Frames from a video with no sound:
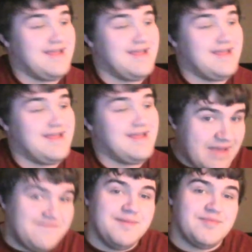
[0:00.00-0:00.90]
it's not the actual
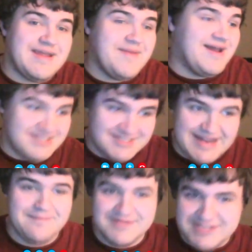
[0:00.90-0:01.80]
meth on Breaking Bad. It's
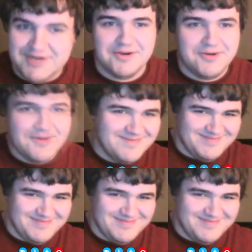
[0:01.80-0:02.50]
the same material.